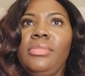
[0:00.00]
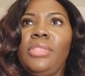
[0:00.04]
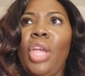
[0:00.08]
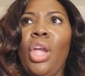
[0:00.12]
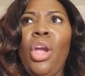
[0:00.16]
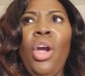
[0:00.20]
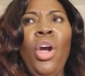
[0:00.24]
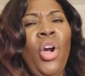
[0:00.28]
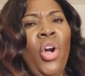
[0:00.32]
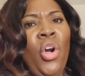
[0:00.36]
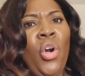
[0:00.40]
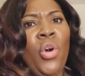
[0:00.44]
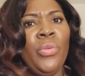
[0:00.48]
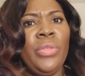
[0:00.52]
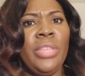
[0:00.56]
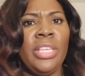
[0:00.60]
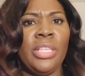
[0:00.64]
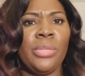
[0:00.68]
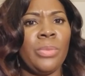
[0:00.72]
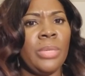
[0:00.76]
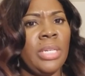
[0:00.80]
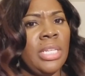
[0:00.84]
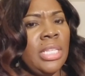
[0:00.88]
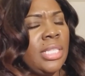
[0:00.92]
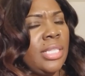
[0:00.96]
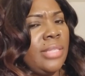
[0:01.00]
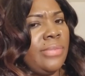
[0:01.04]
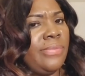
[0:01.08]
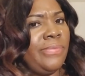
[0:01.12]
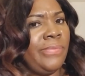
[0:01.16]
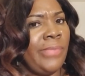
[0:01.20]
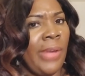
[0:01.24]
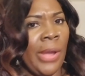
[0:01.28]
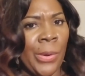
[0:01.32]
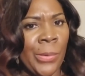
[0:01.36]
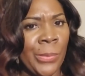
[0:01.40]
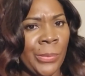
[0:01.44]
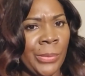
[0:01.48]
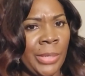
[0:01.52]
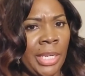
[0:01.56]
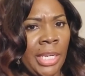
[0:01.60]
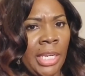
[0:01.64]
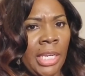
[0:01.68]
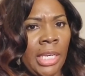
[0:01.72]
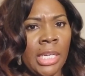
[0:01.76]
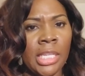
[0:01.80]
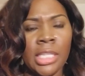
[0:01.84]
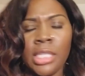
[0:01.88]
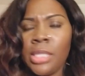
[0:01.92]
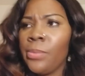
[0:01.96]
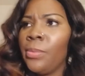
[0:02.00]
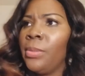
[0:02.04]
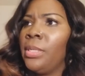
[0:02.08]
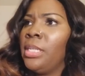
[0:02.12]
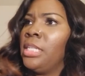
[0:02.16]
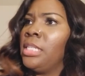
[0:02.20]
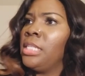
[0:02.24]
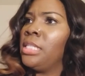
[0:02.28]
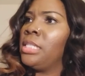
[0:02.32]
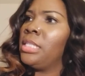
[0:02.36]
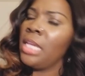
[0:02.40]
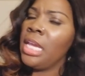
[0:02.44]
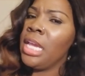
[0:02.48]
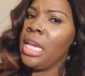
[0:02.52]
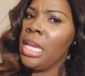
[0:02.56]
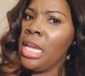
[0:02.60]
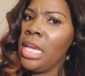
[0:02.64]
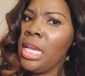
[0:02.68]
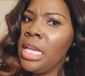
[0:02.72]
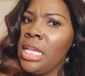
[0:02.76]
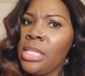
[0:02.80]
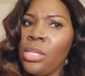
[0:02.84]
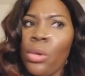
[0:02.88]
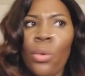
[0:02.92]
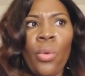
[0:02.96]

oh, this one is phony. This one is this.